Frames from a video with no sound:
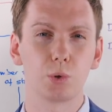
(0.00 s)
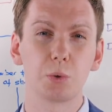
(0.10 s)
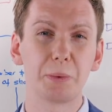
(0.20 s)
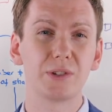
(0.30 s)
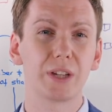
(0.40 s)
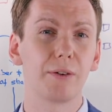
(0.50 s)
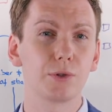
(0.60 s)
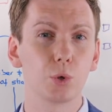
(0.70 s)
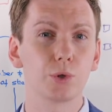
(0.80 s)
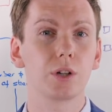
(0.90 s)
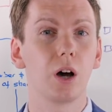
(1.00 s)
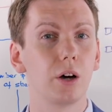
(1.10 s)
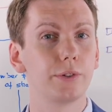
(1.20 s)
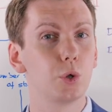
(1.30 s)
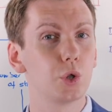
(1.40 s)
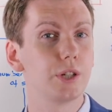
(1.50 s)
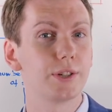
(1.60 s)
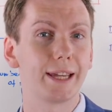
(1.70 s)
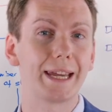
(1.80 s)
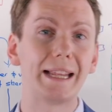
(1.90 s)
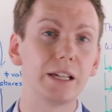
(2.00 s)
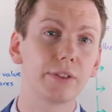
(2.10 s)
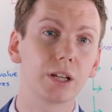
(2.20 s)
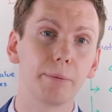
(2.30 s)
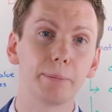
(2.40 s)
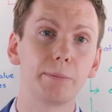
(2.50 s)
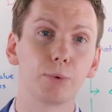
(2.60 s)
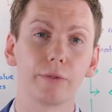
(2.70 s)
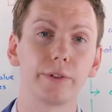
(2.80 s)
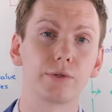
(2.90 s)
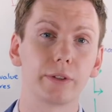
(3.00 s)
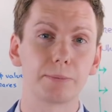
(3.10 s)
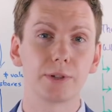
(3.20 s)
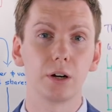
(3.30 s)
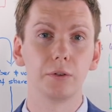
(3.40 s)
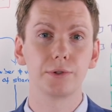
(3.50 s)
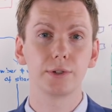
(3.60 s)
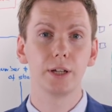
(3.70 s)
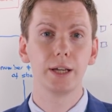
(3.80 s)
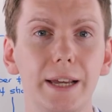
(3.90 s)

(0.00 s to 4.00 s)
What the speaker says: which means guarantors can't usually take any of the company profits for themselves.